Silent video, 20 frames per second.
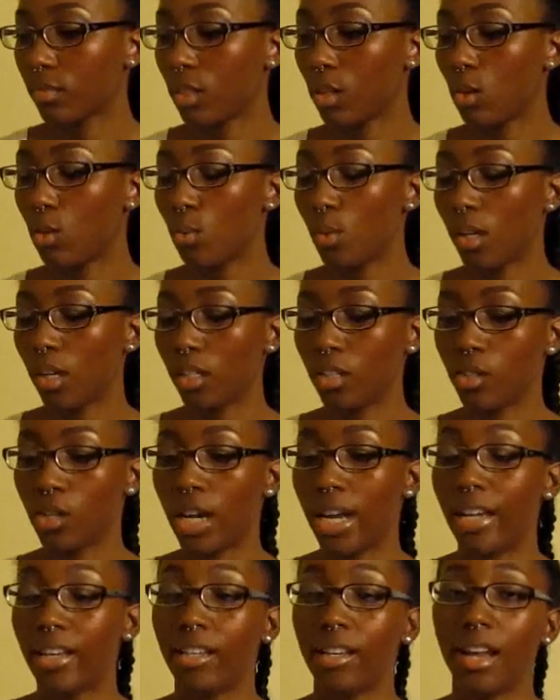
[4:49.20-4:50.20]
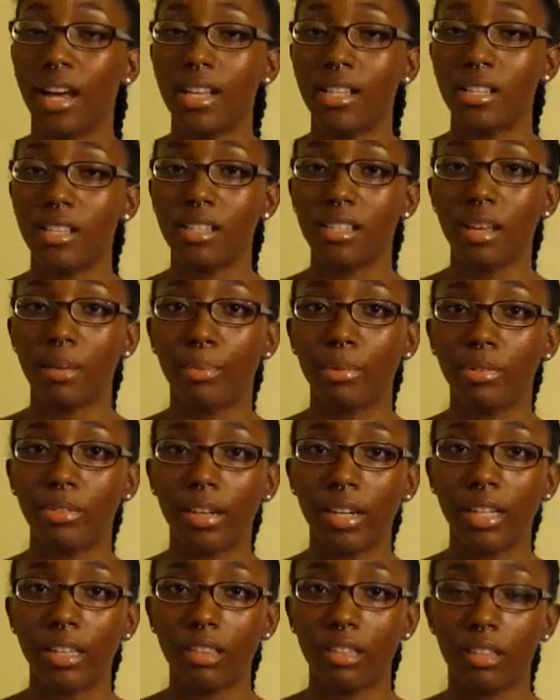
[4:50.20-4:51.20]
you want to try not to
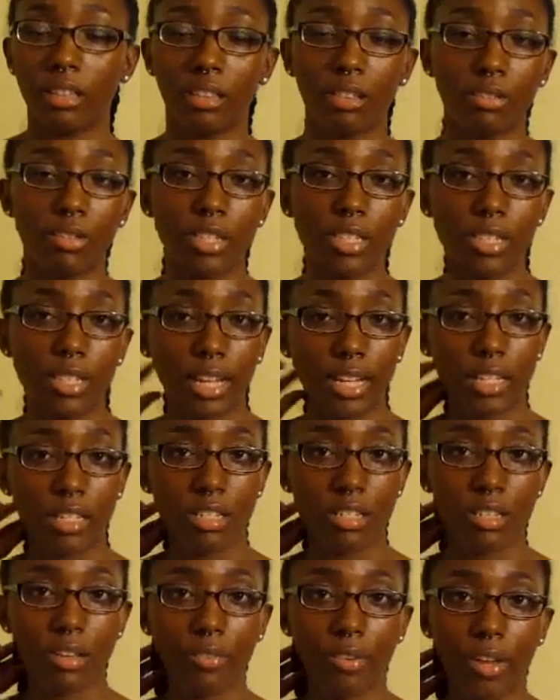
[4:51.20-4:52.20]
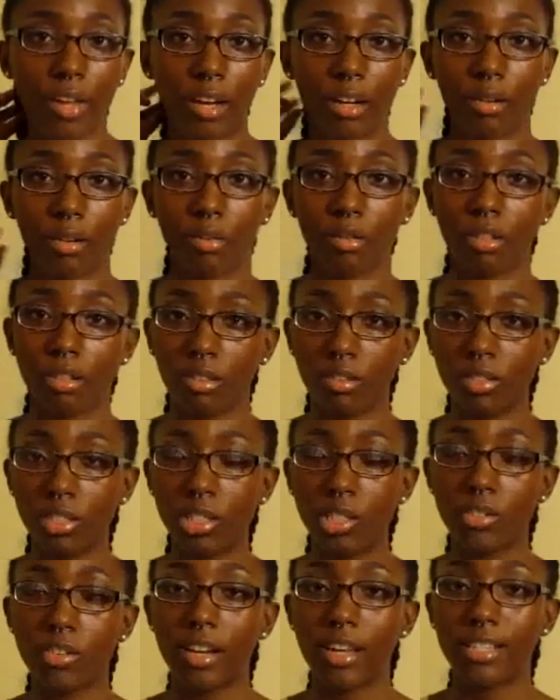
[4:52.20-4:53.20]
separate the 3 sections of hair, or the 3
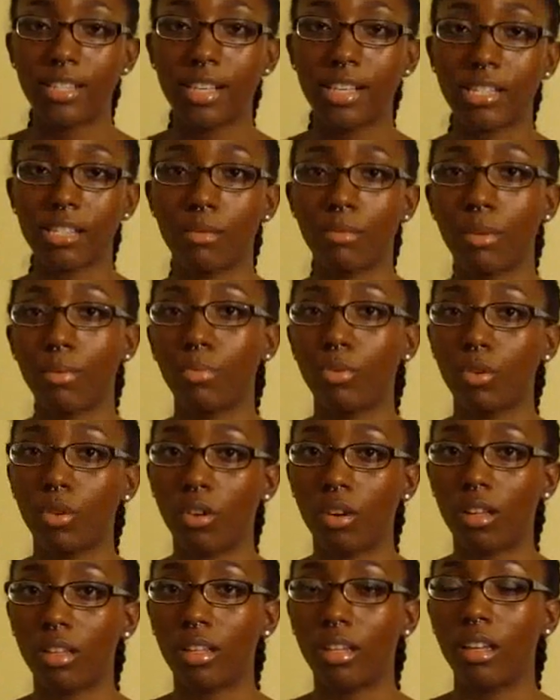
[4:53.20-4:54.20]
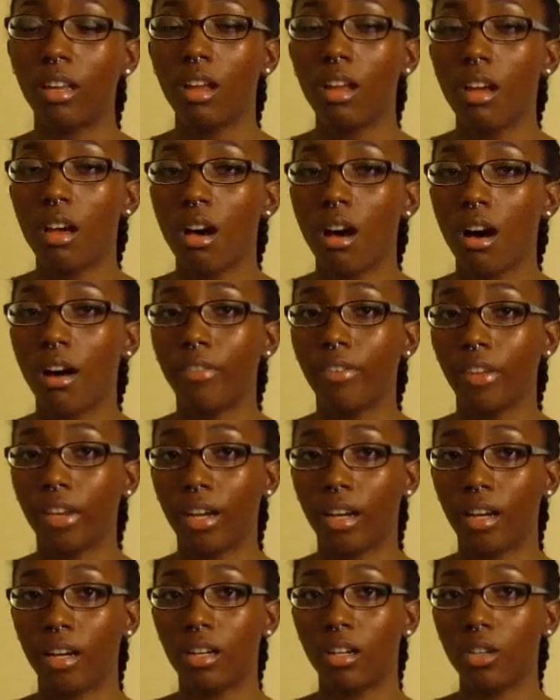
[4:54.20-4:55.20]
strands as some people call it, of
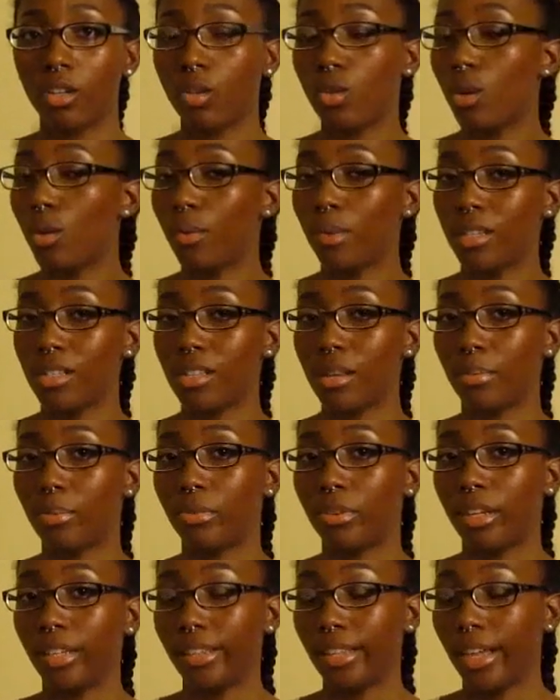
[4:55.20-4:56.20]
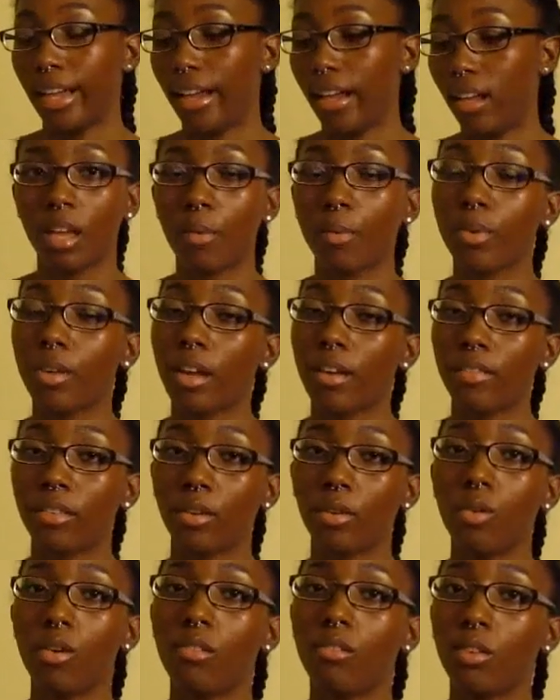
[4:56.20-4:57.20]
hair. You don't want to separate that. And when you have
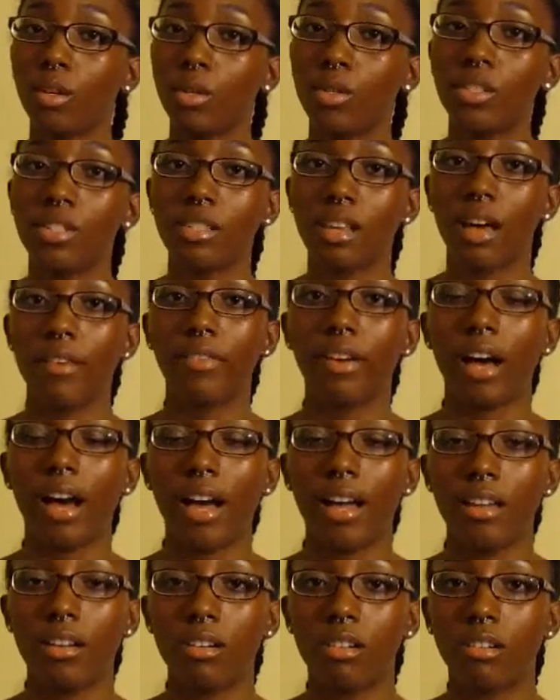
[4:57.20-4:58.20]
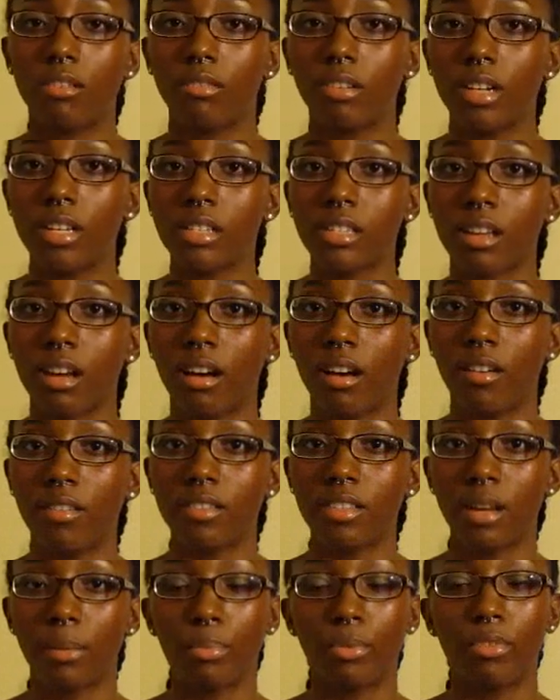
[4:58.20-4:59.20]
the cornrow, you just have a higher risk
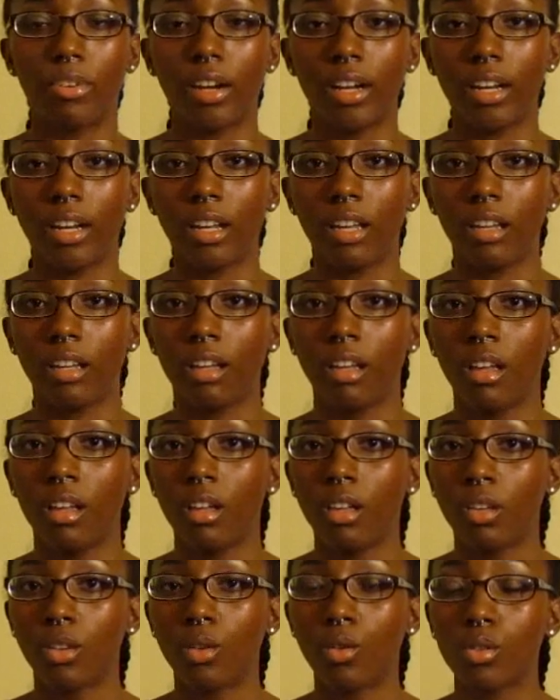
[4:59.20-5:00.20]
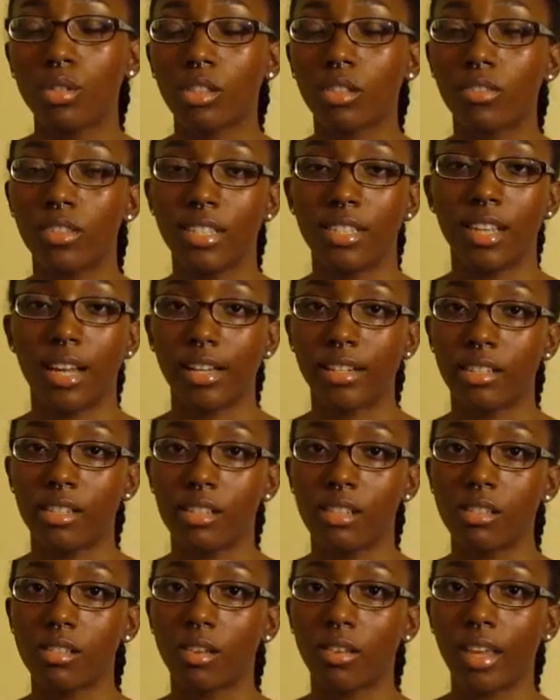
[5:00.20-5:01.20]
of separating those 3
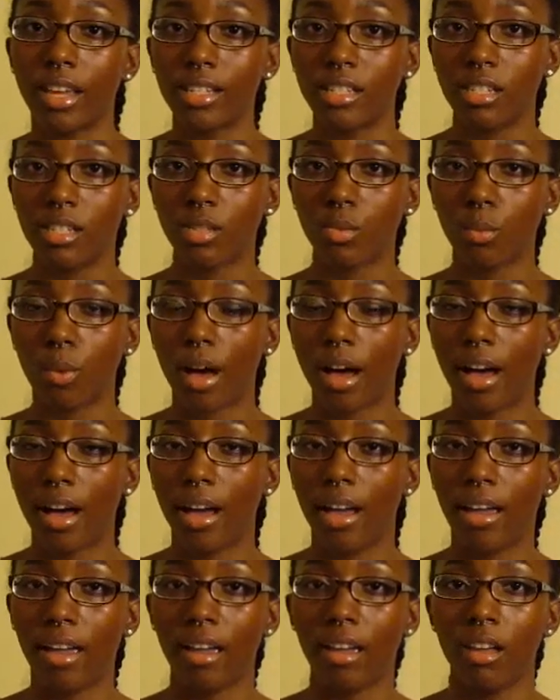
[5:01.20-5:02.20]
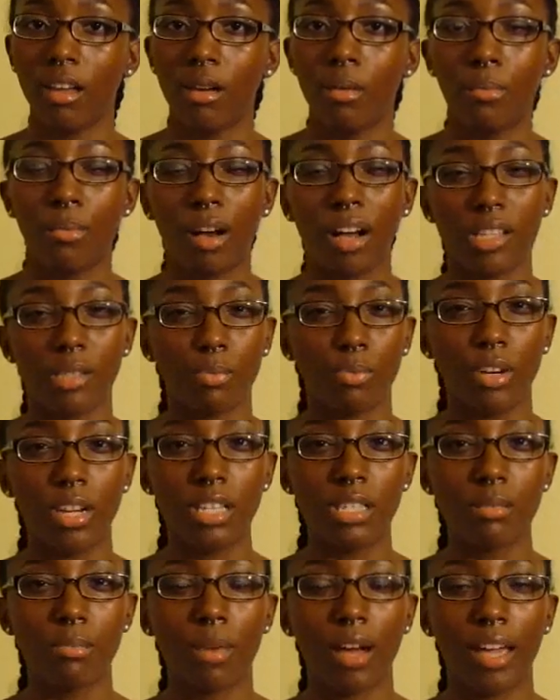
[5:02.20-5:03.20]
sections. So that's just why box
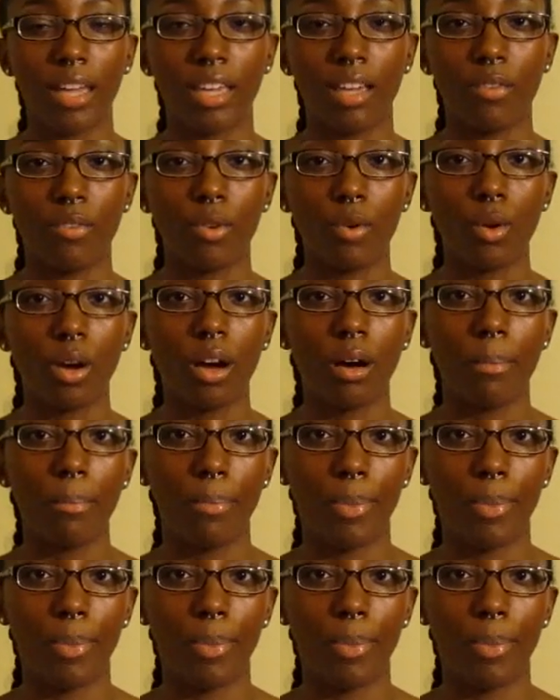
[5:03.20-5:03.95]
braids might give you a